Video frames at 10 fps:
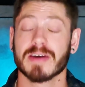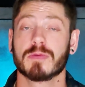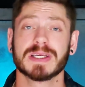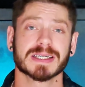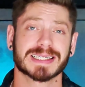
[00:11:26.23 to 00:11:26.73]

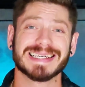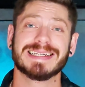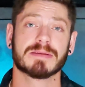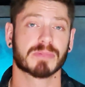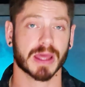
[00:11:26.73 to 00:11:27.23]
If we
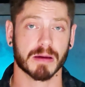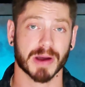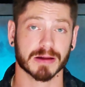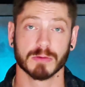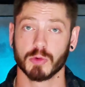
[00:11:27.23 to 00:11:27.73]
succeed in bringing
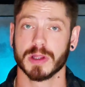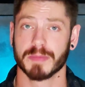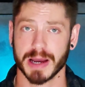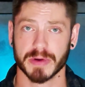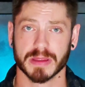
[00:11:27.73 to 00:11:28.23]
back the woolly
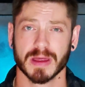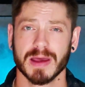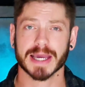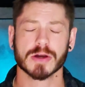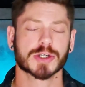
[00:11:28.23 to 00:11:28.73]
mammoth,
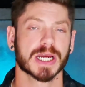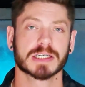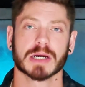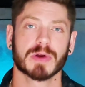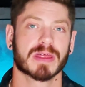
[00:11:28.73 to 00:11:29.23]
it could
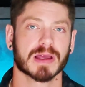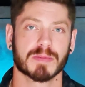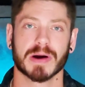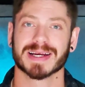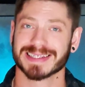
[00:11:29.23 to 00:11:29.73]
change how we
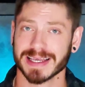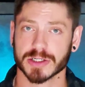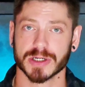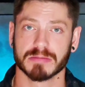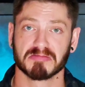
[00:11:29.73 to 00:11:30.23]
think about
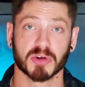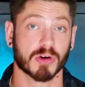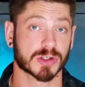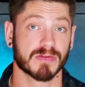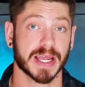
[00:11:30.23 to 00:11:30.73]
extinction,
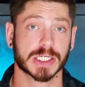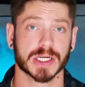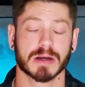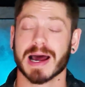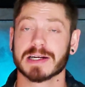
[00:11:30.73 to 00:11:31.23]

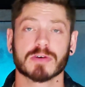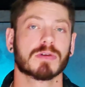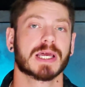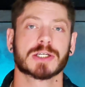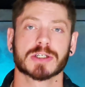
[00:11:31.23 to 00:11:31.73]
conservation, and our
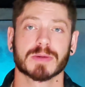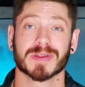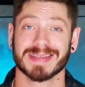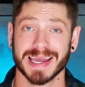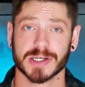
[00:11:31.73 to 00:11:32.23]
relationship
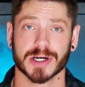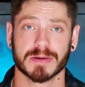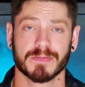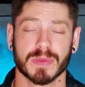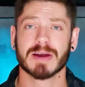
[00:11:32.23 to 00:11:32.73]
with
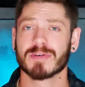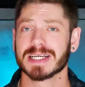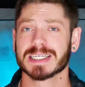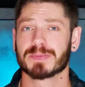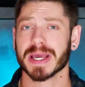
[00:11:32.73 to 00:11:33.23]
nature. It
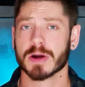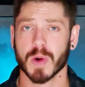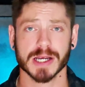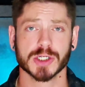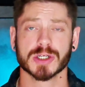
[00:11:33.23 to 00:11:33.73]
raises big
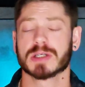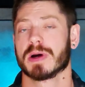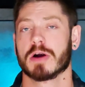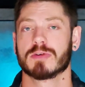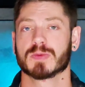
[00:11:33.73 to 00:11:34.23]
questions
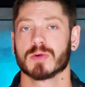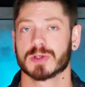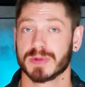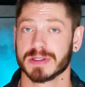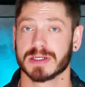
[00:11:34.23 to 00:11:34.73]
about our
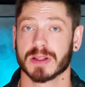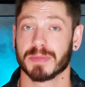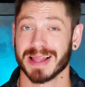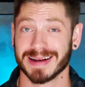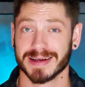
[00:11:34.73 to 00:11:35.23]
responsibility to the
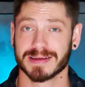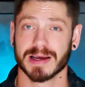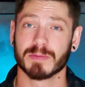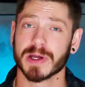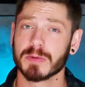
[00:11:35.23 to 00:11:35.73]
planet
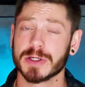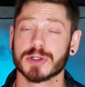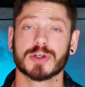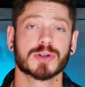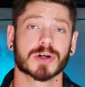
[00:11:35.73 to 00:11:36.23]
and whether we
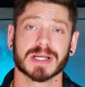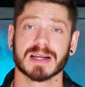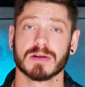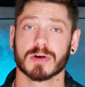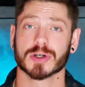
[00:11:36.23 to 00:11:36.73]
should use our
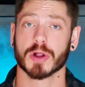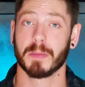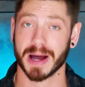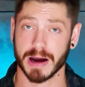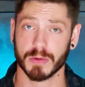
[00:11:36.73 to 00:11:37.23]
technological
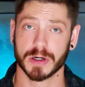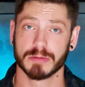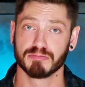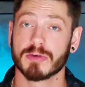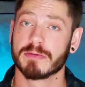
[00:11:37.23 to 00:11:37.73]
power
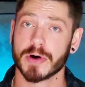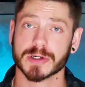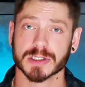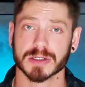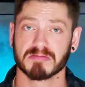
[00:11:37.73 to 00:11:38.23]
to
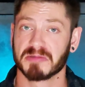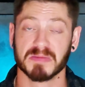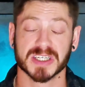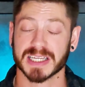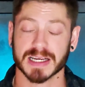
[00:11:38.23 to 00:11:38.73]
reverse
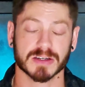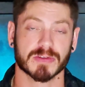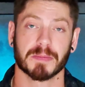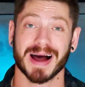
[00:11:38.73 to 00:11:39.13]
the mistakes of the